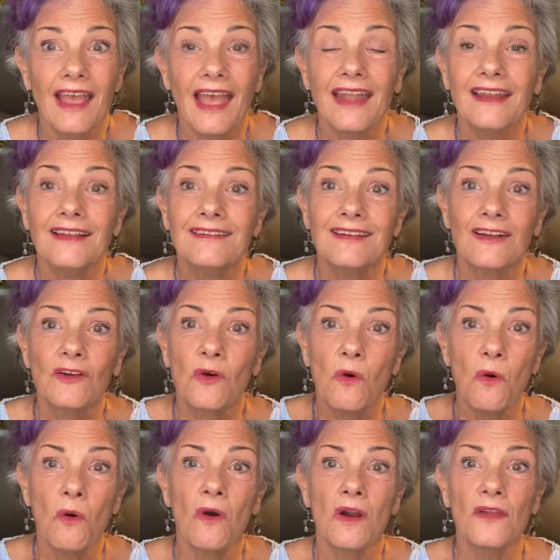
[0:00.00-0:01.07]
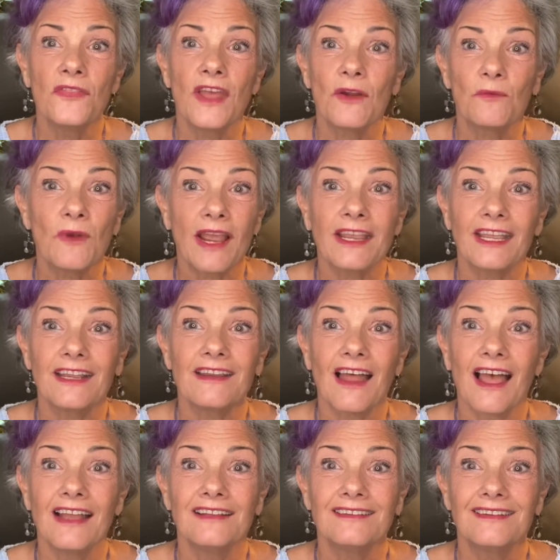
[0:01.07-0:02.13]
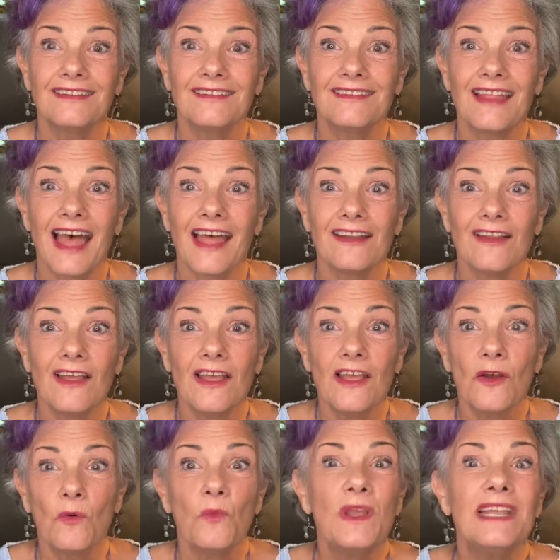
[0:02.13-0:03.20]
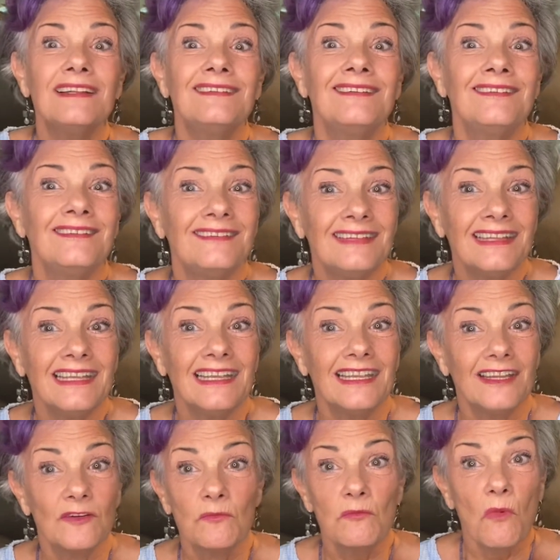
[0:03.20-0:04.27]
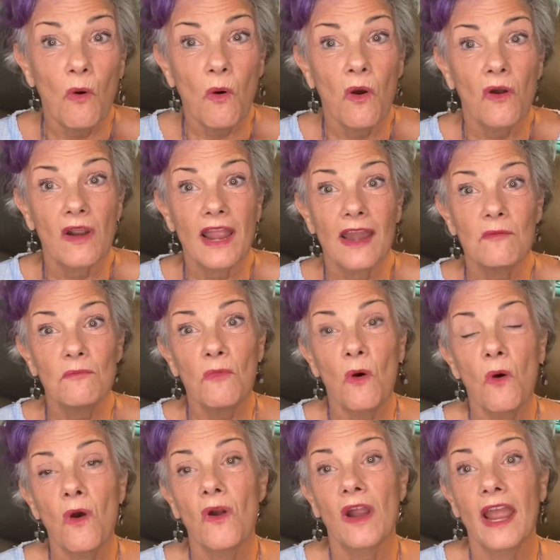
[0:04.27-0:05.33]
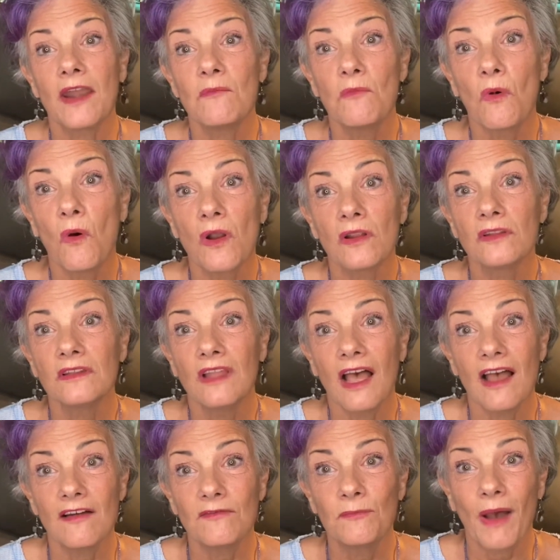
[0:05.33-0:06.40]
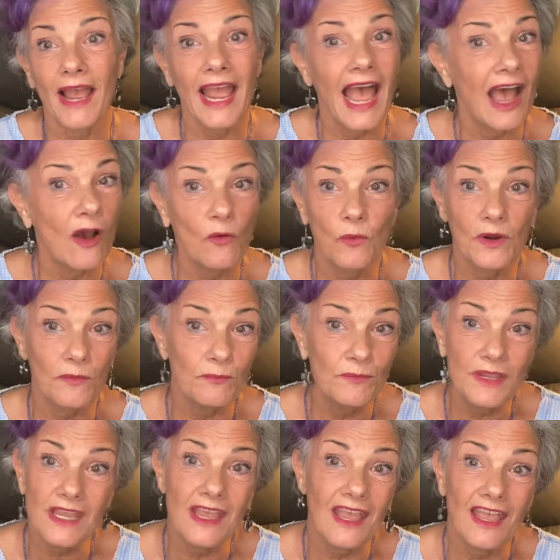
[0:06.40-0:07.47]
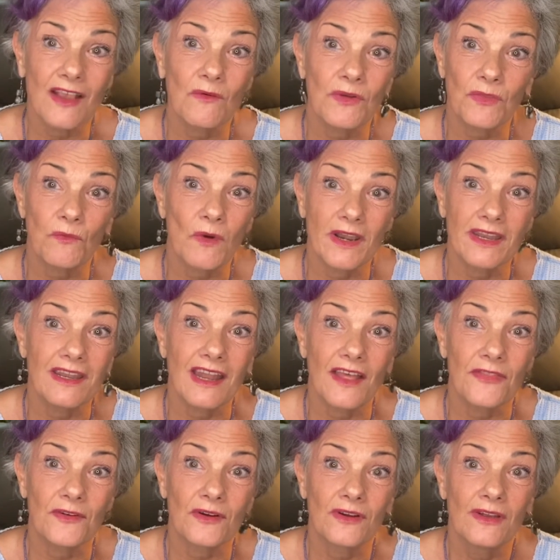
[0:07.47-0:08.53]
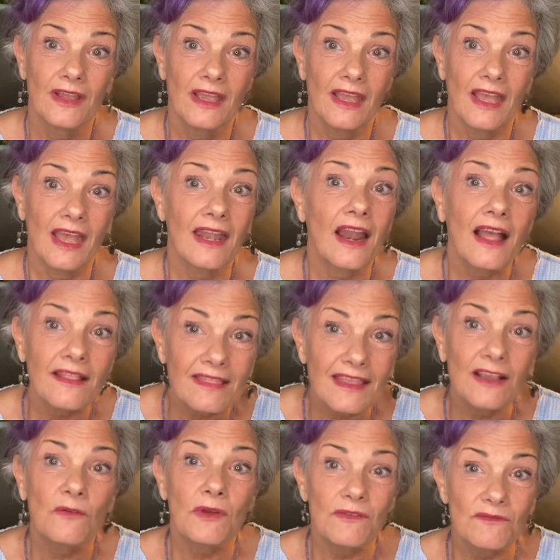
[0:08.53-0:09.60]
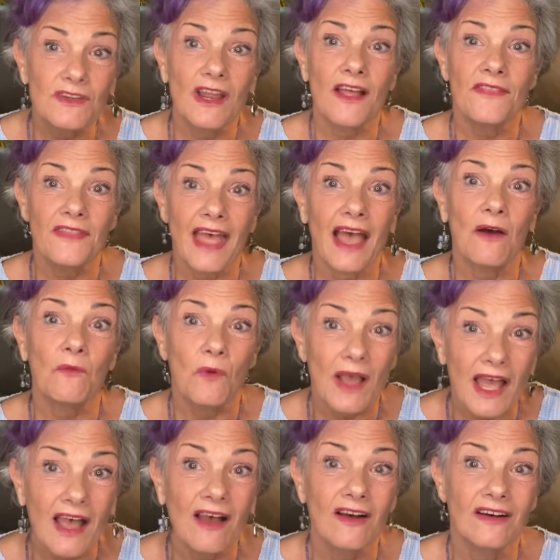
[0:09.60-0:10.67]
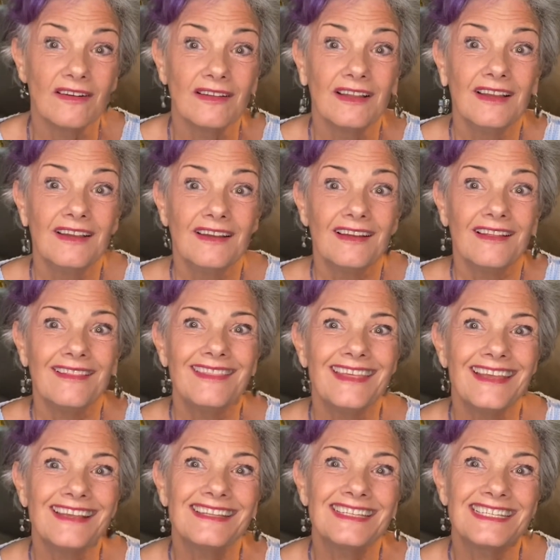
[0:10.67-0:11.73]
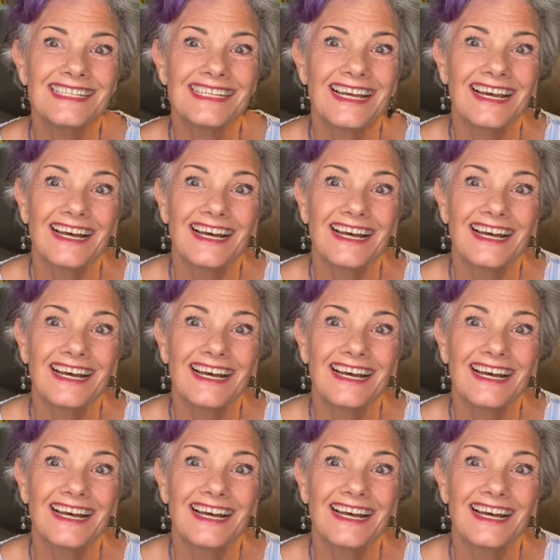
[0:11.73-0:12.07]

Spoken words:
And it's a core that recognizes that we seed more and more and more love by how we're being with one another. And I think we've done that well this